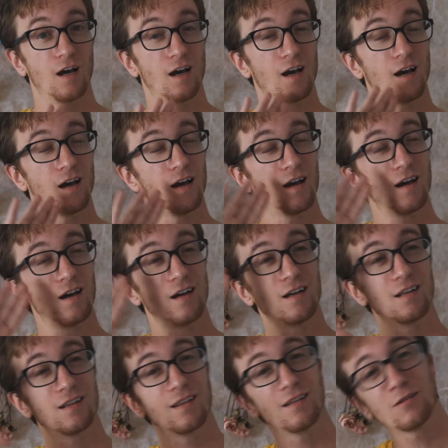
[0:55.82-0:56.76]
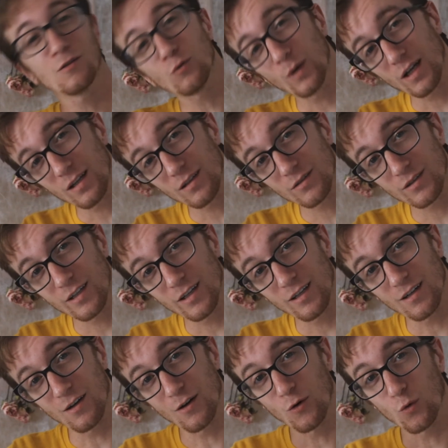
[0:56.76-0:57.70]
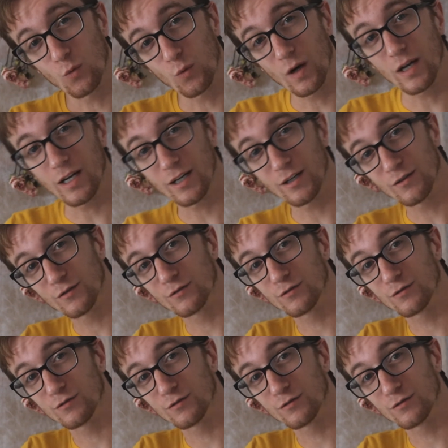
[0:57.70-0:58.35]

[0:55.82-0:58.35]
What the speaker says: a little ways to get away